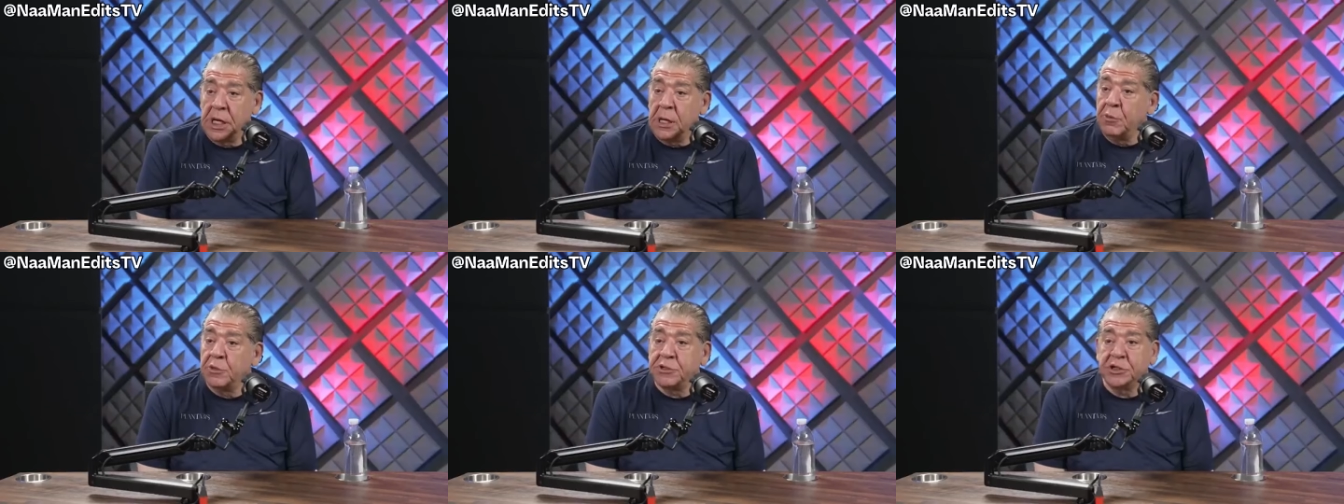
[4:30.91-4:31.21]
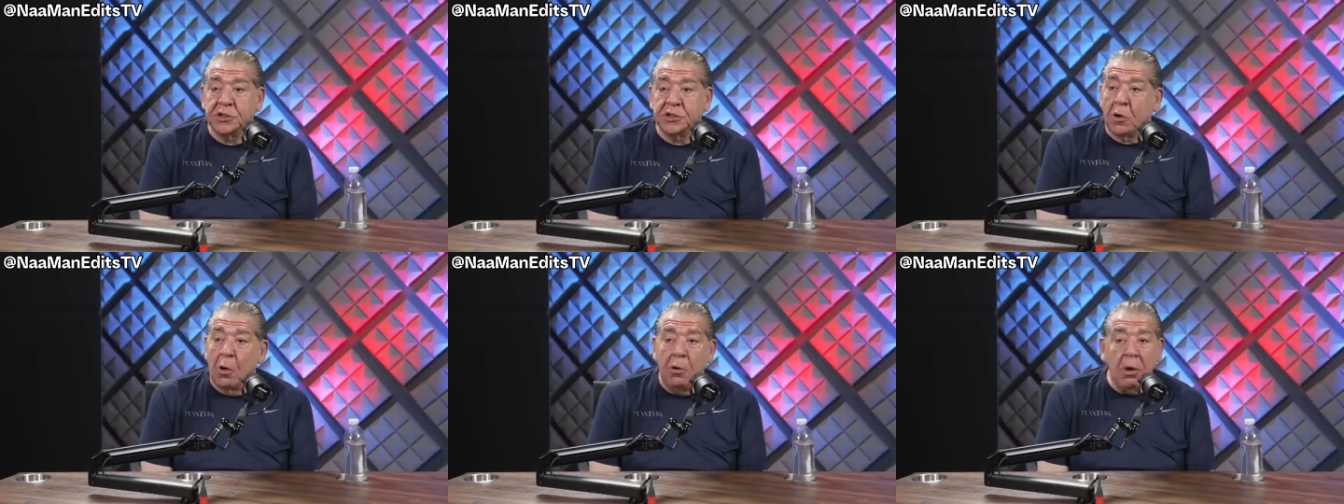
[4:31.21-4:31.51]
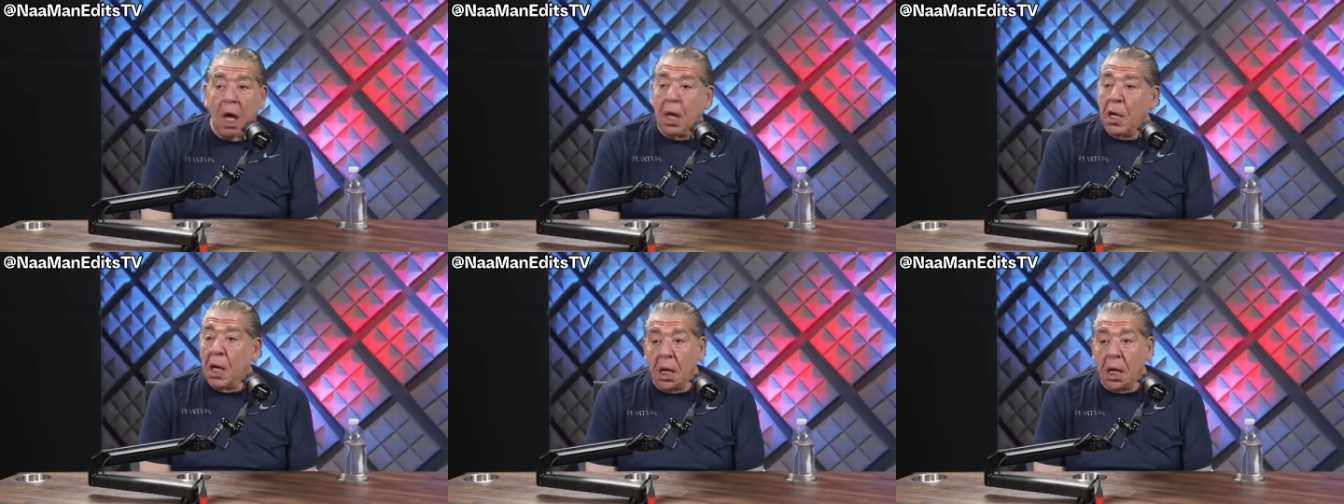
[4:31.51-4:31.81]
He was just
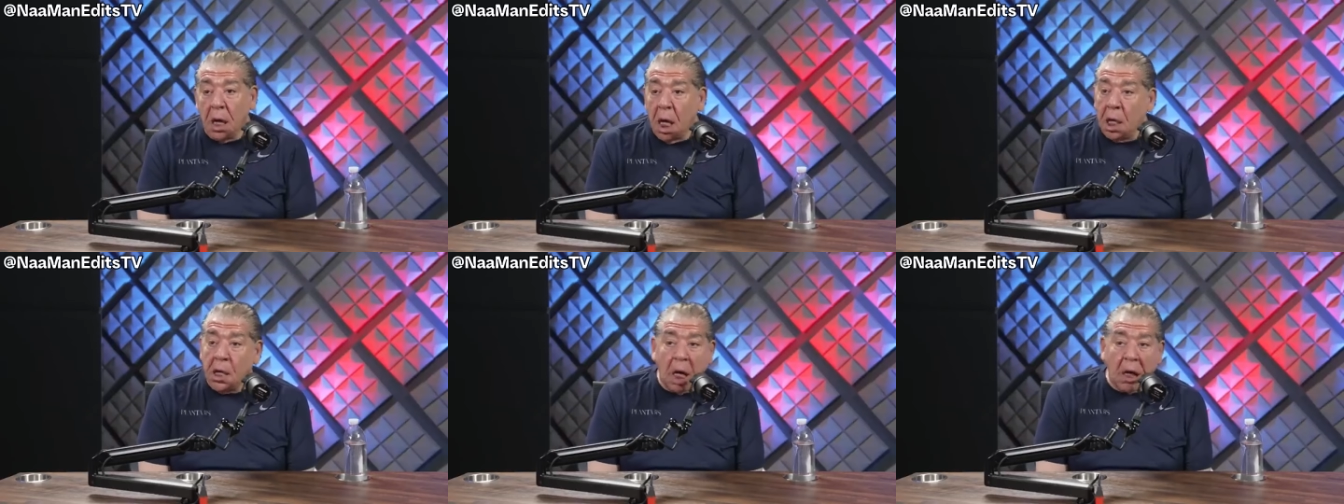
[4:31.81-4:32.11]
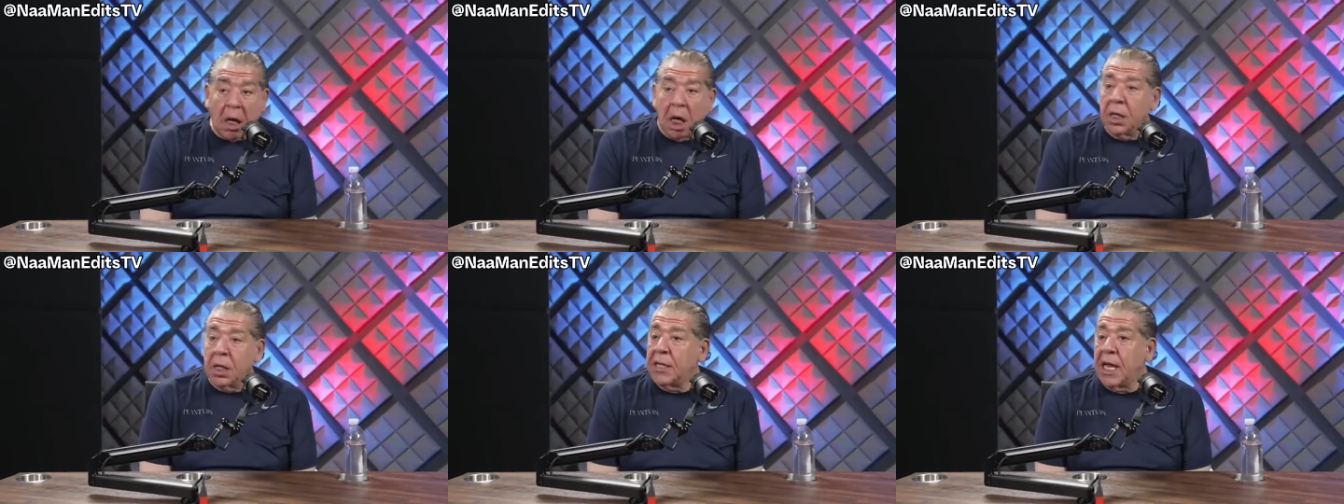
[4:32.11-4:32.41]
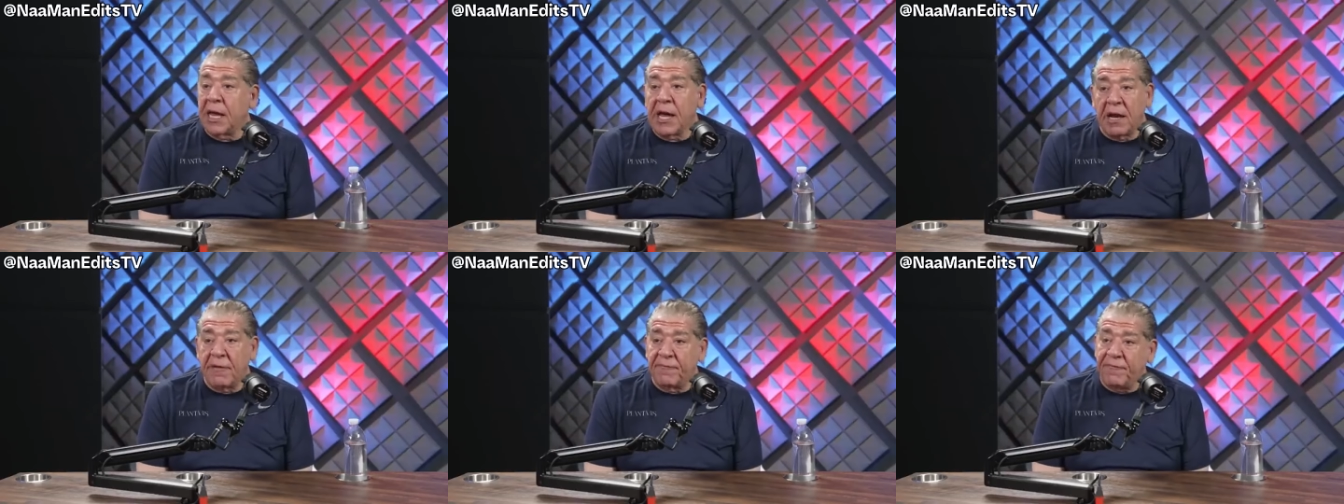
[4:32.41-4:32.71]
going, and
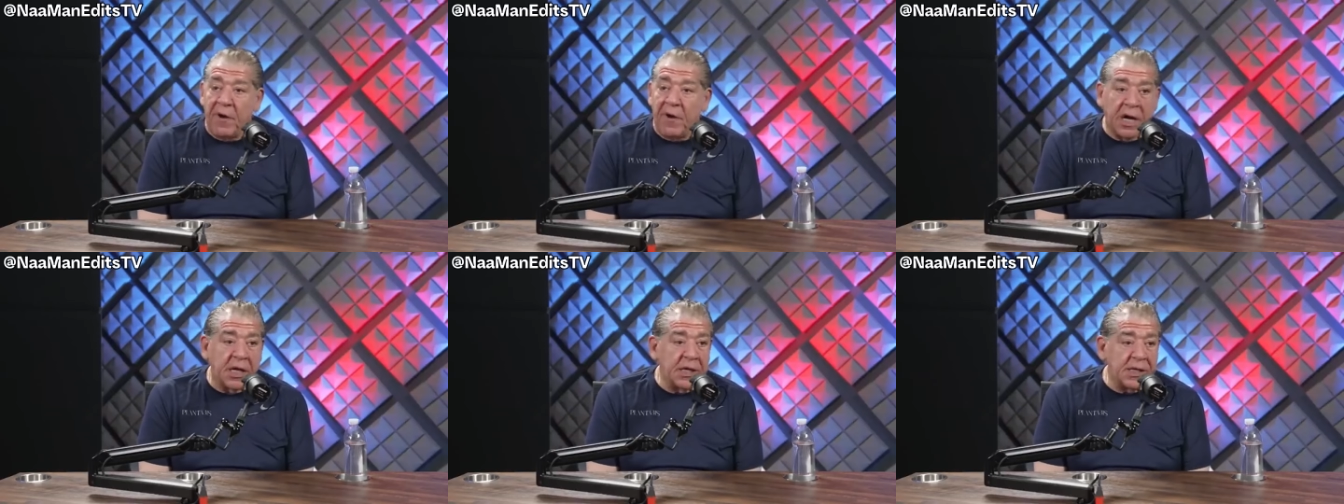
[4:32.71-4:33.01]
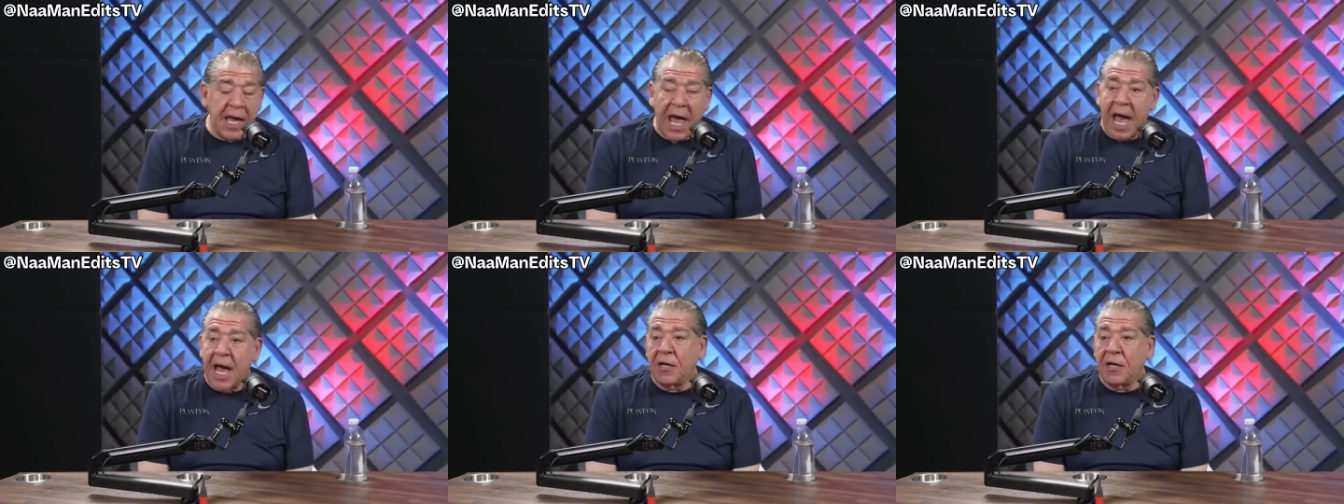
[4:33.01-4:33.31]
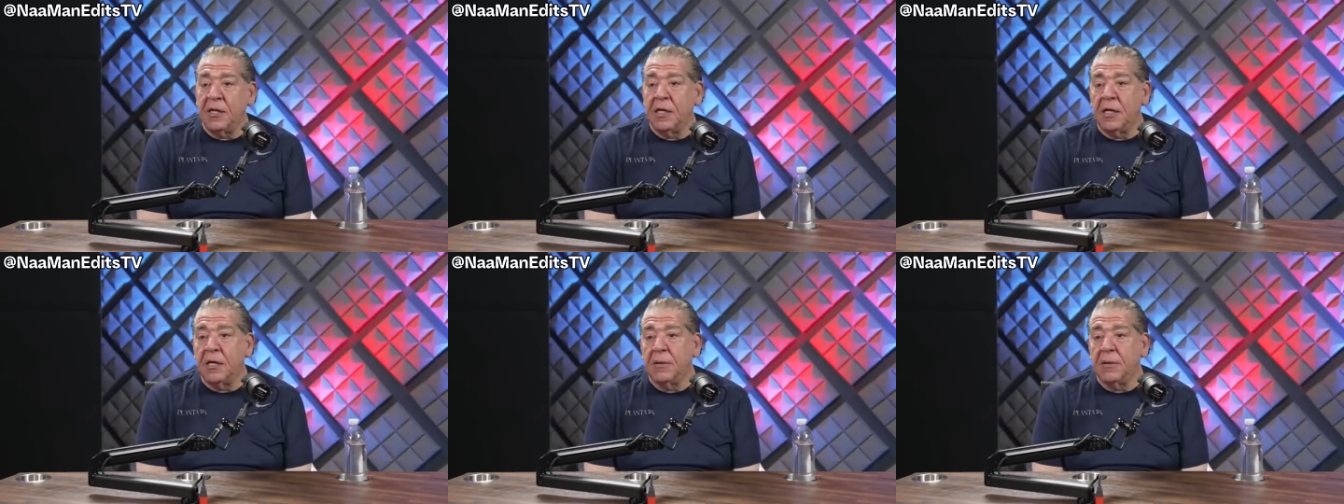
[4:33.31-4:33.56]
they had to fucking tackle